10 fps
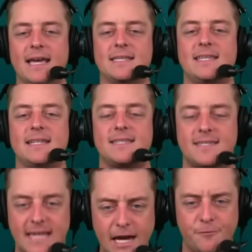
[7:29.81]
Is it
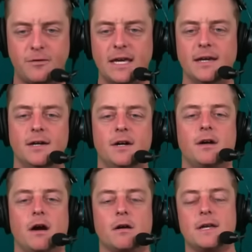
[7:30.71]
safety
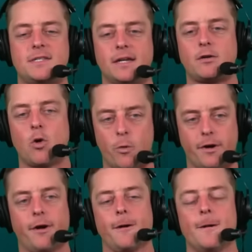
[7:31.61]
or is it
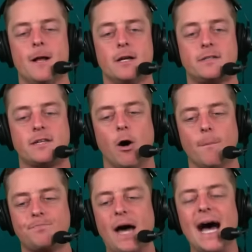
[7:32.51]
corner?
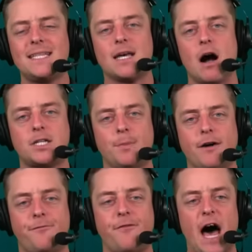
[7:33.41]
So I talked
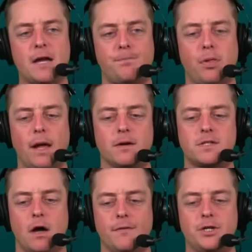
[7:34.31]
about five players
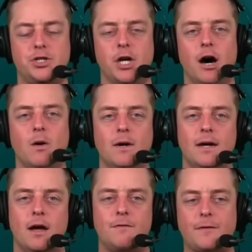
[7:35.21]
on the show
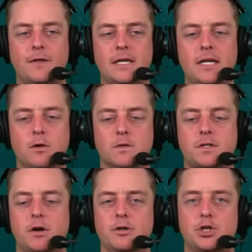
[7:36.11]
that the Eagles
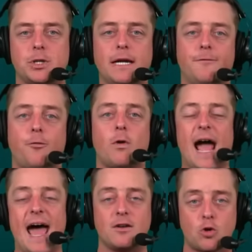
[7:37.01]
could trade for
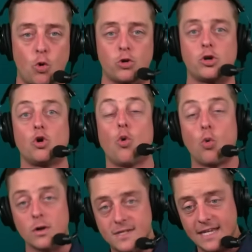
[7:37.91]
at corner
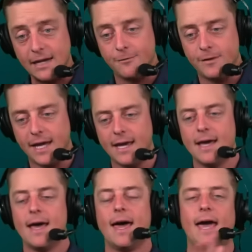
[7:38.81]
or safety,
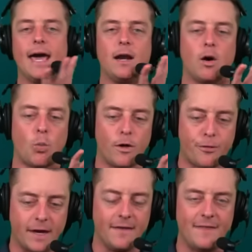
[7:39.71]
and
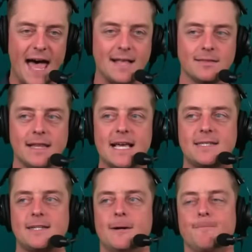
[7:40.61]
within that
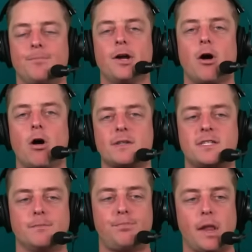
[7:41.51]
list, there are
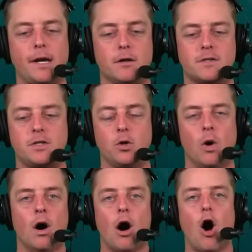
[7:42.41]
some players who
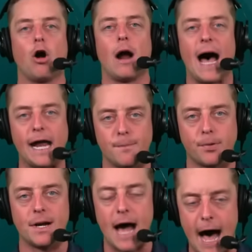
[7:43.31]
are
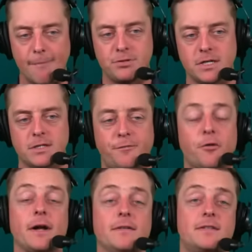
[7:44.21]
hybrid options.
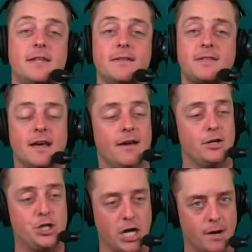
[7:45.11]
For instance,
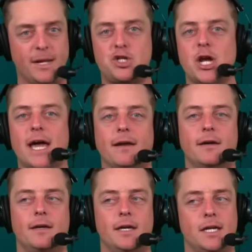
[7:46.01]
Jeremy Chinn.
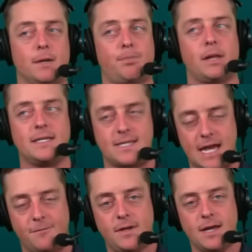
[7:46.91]
He can play
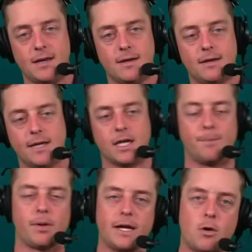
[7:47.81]
safety. He can
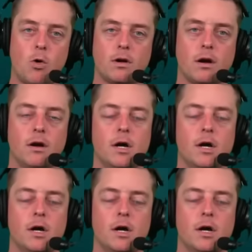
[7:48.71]
play corner.